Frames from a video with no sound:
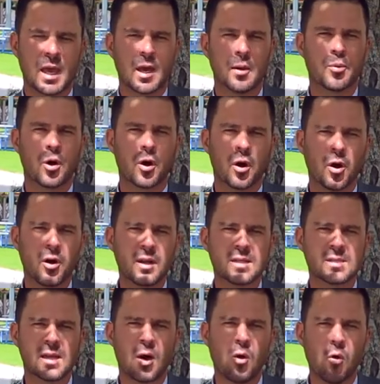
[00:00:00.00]
Our
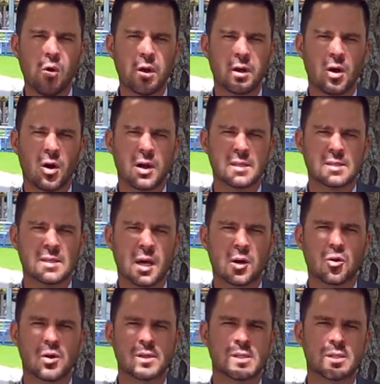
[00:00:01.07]
priorities are organised
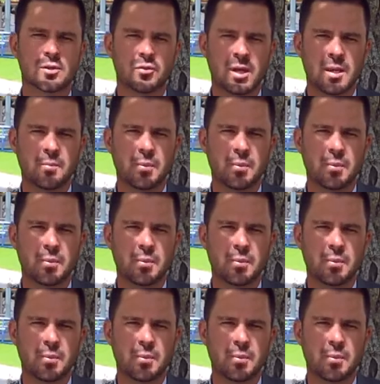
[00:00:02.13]
across three